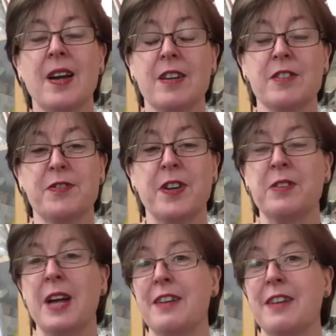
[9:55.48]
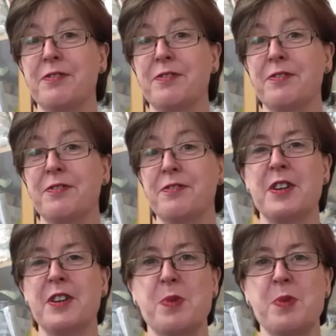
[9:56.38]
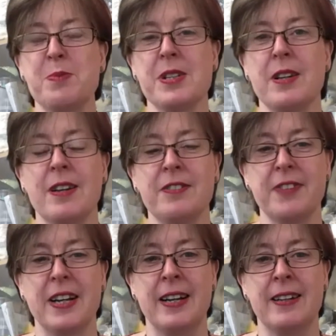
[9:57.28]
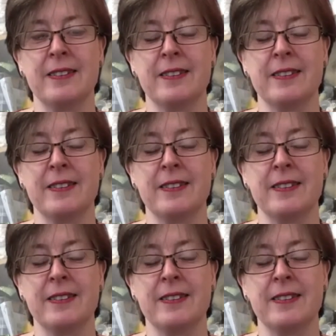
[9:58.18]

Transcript: Folk have various problems in life, and